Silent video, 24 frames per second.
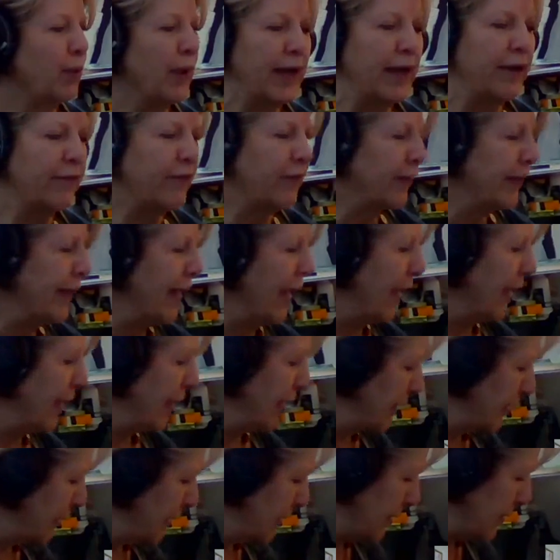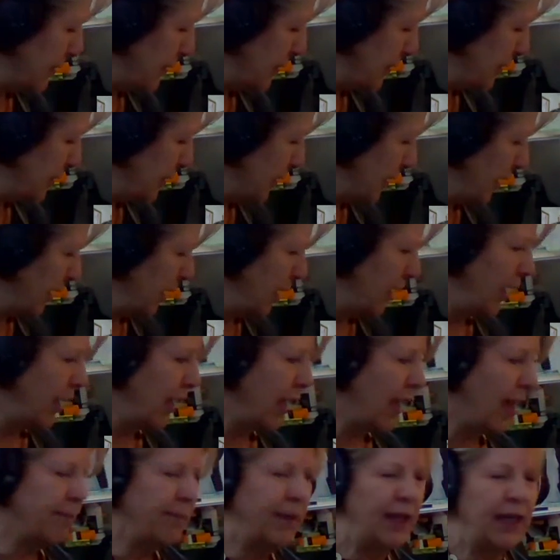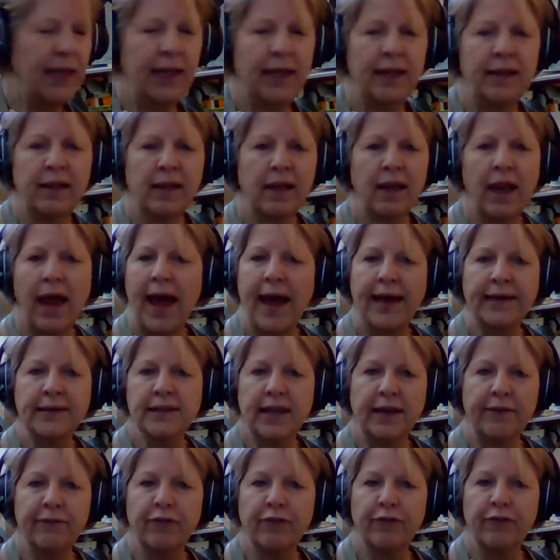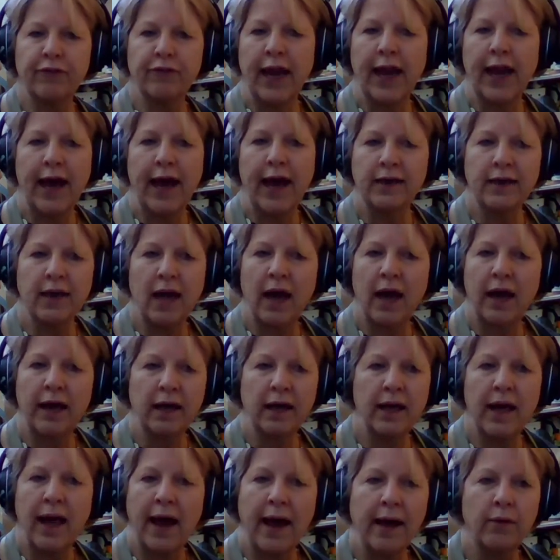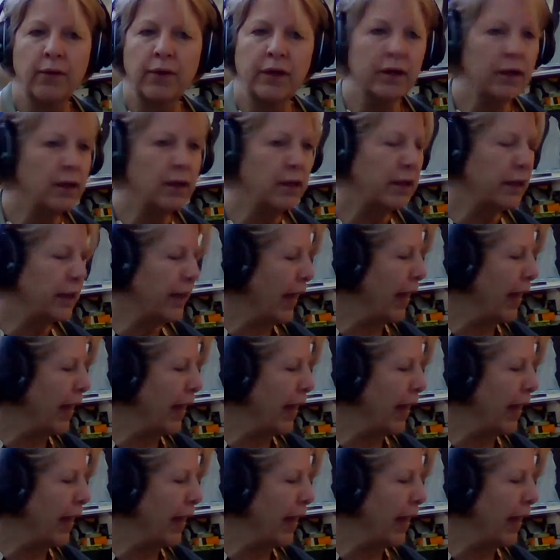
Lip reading: whatever that is, I mean, in the last, I've only had it on an hour